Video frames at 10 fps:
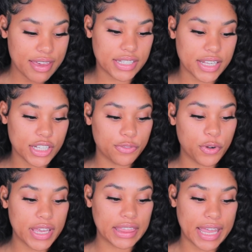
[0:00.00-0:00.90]
It says
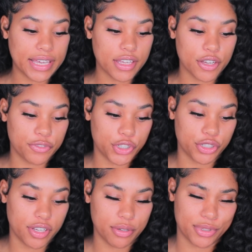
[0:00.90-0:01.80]
for a light coverage look,